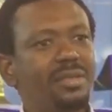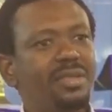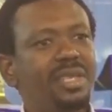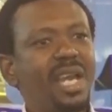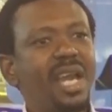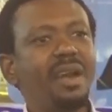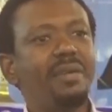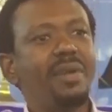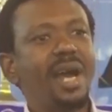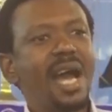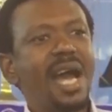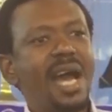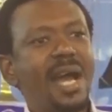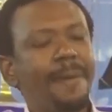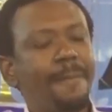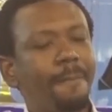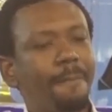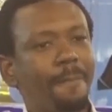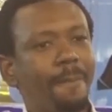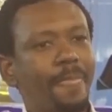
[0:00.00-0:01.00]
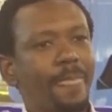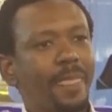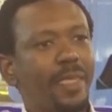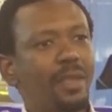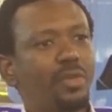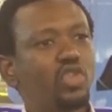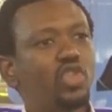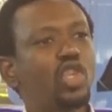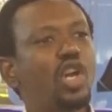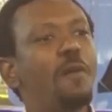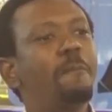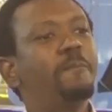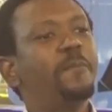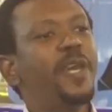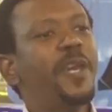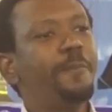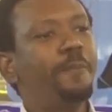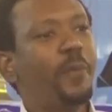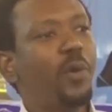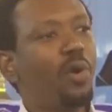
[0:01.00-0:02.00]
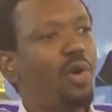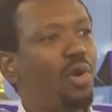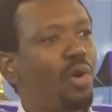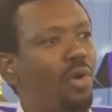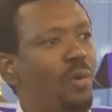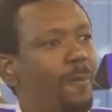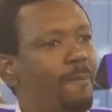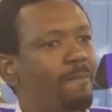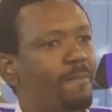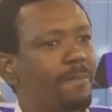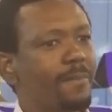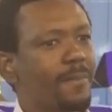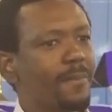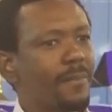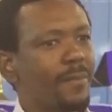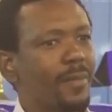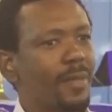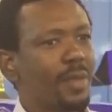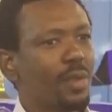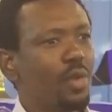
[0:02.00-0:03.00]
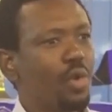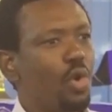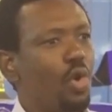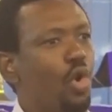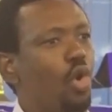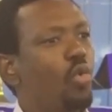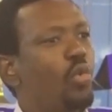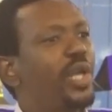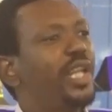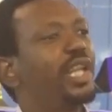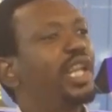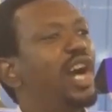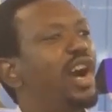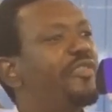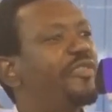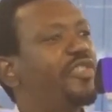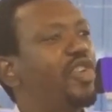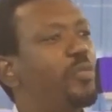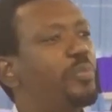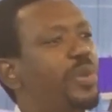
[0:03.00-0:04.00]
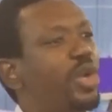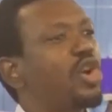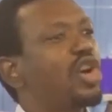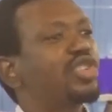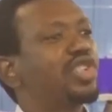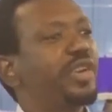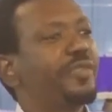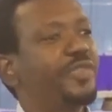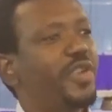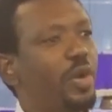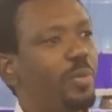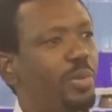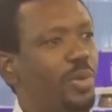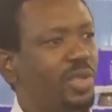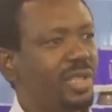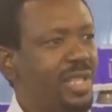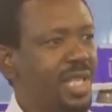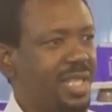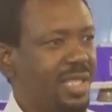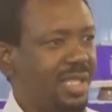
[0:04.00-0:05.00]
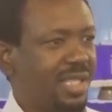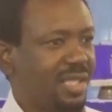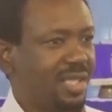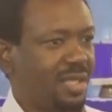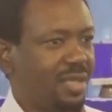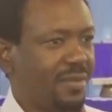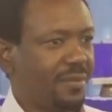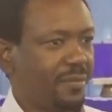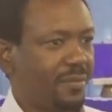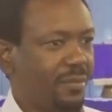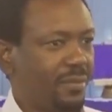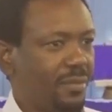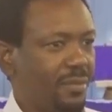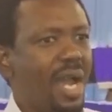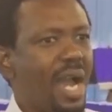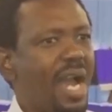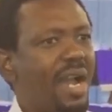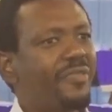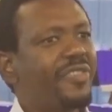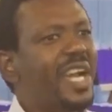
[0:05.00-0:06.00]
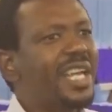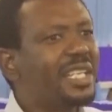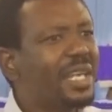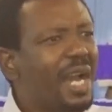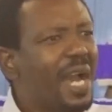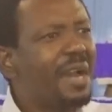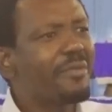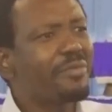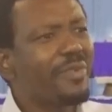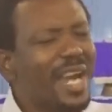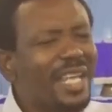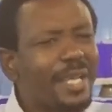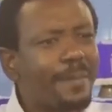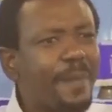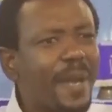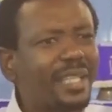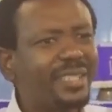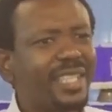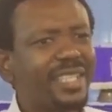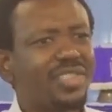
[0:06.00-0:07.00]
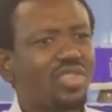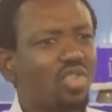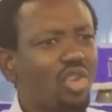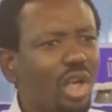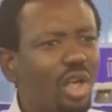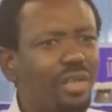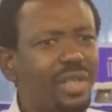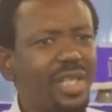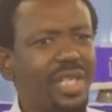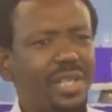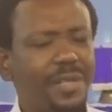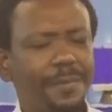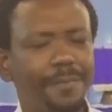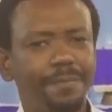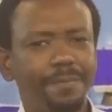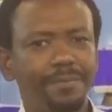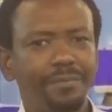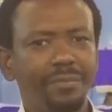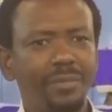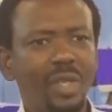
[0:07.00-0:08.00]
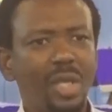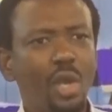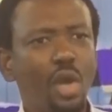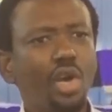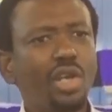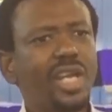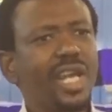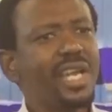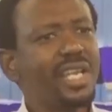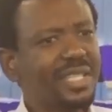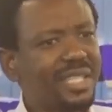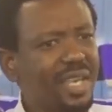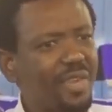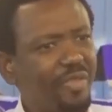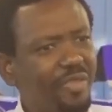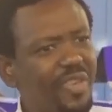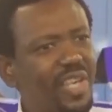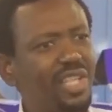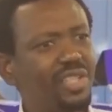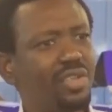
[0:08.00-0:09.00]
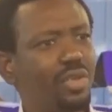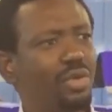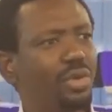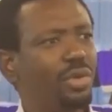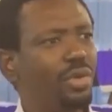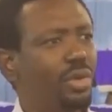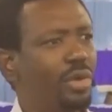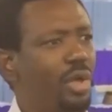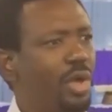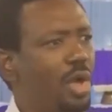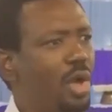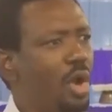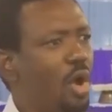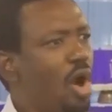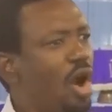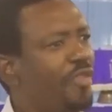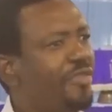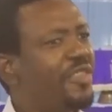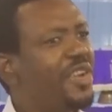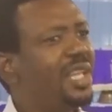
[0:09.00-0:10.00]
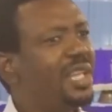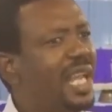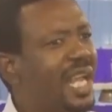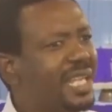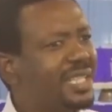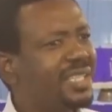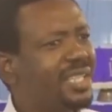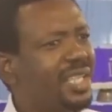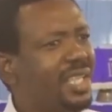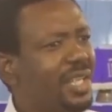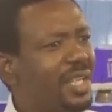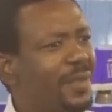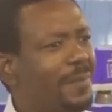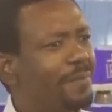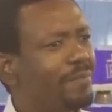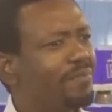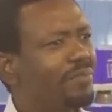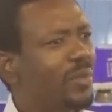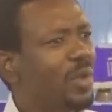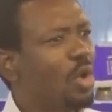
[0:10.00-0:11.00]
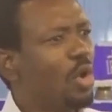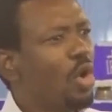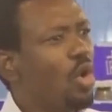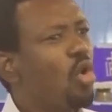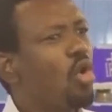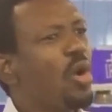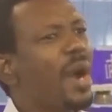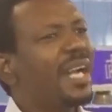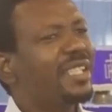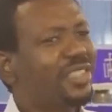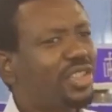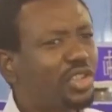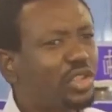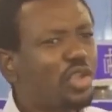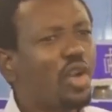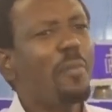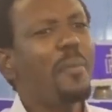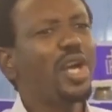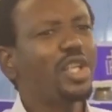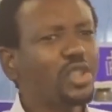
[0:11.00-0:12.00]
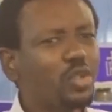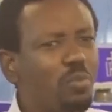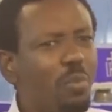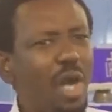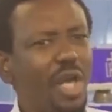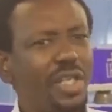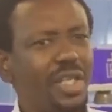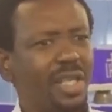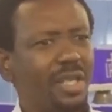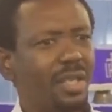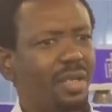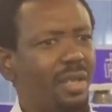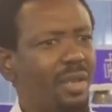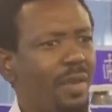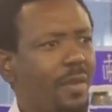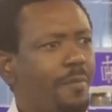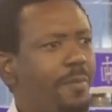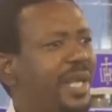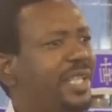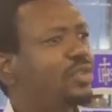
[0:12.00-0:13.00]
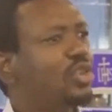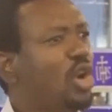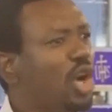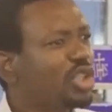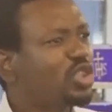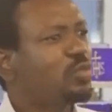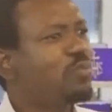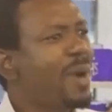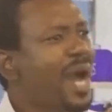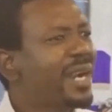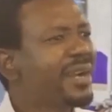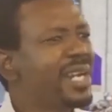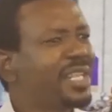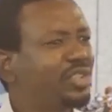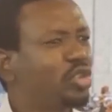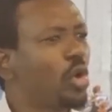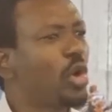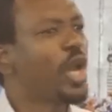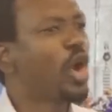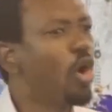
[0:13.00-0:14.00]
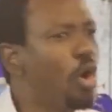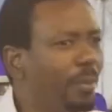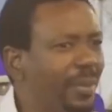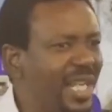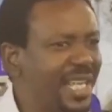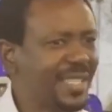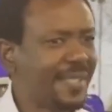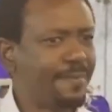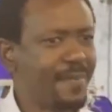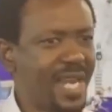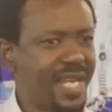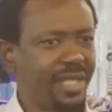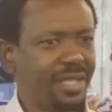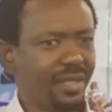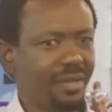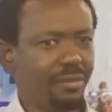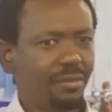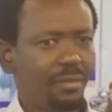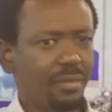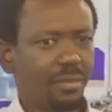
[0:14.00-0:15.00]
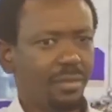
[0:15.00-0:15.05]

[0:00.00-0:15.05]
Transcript: There are some people who will love you because of your boldness. I've read about a story, okay, it's a video, of a lady who had so much money but got married to a homeless man.